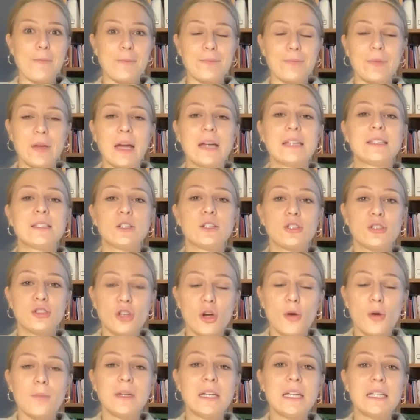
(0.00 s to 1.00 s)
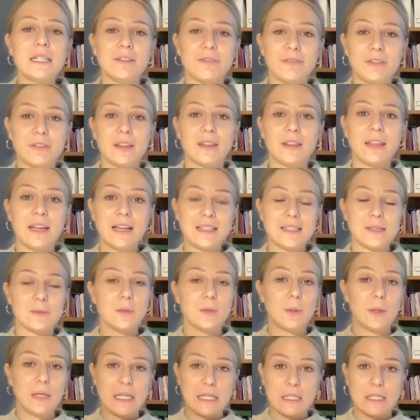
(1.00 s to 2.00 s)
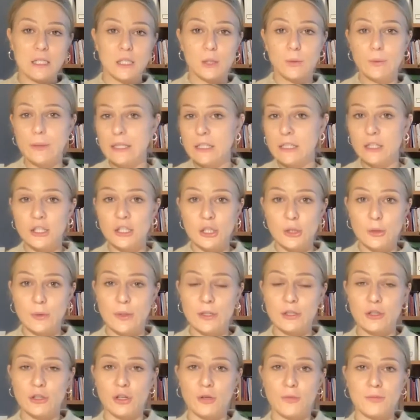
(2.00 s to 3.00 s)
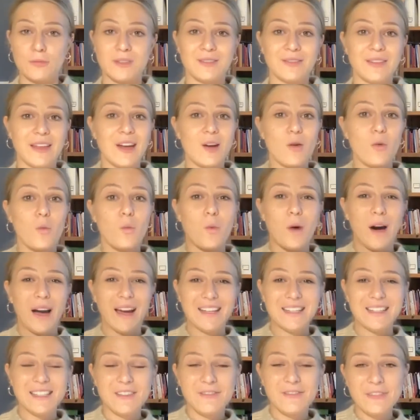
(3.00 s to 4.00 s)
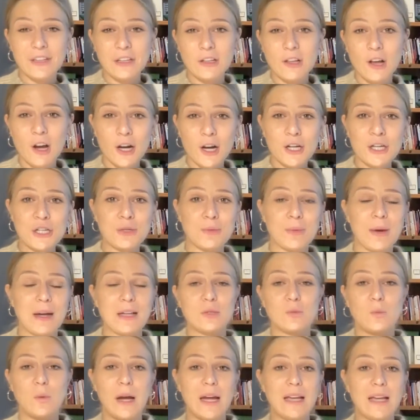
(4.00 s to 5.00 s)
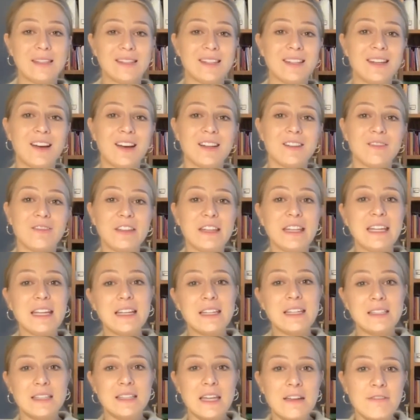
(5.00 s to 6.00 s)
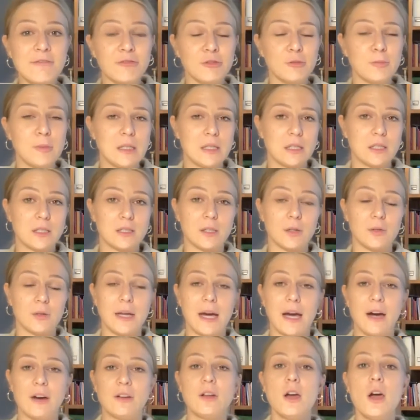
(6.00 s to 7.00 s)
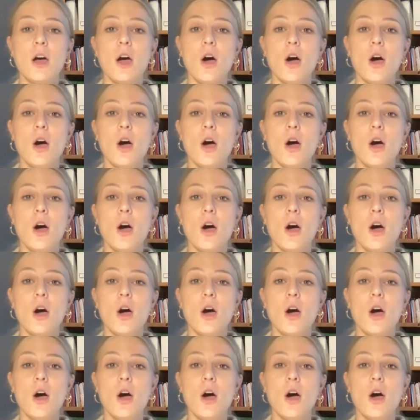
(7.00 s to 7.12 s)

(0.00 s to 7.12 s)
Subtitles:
because there's so many different things that we need to go into in terms of like, why does it feel hard to rest? Why is it not feeling safe for me to slow down?